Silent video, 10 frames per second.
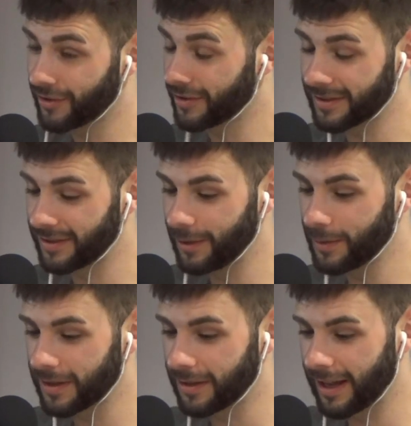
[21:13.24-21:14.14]
He just doesn't
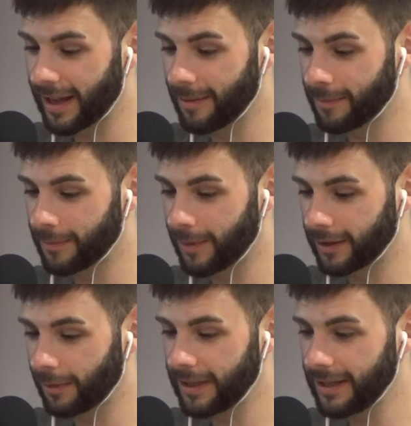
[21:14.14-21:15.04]
use it.
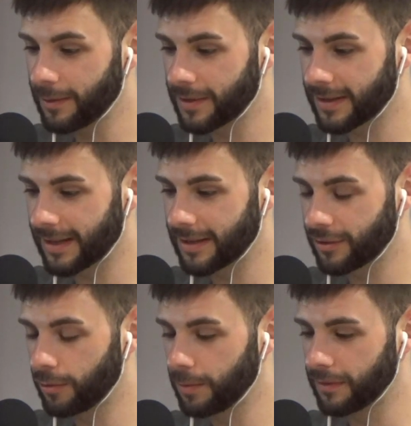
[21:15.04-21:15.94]
Although he did use it in his
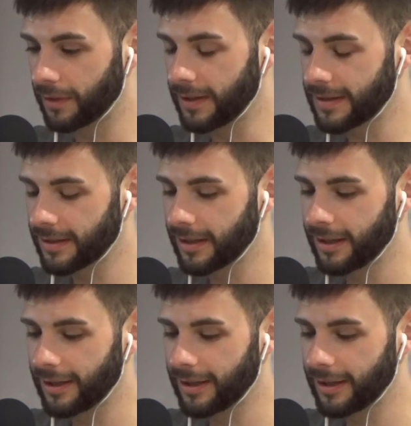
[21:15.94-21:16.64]
last couple of fights.